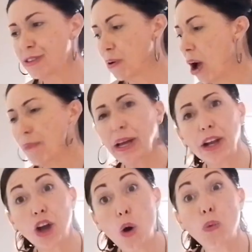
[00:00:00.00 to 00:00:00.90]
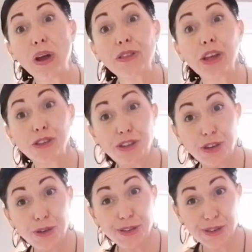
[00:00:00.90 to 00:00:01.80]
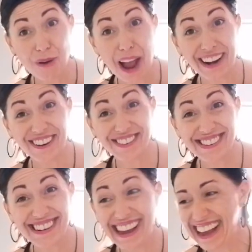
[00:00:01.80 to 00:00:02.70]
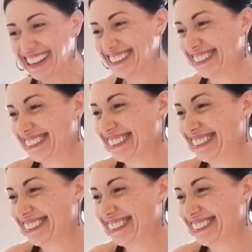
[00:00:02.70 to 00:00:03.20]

So I'm going to go with 2 serranos today.